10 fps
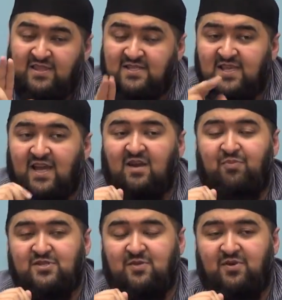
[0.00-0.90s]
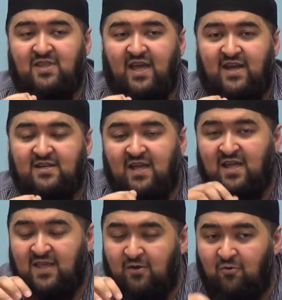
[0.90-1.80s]
The second principle they had,
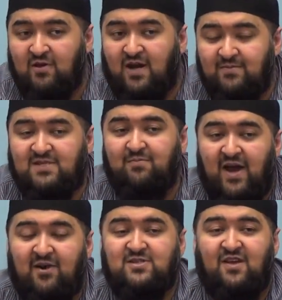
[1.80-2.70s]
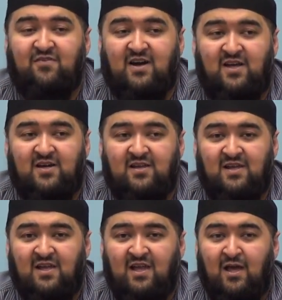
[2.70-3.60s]
that when it comes to matters of
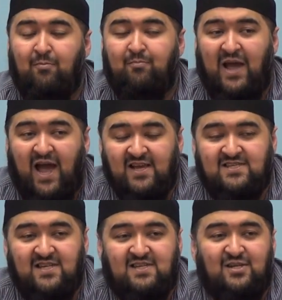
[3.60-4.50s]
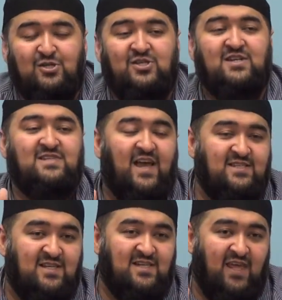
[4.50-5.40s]
qadr, pass it just
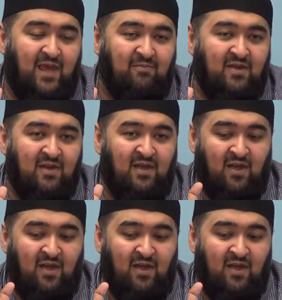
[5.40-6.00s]
as it came.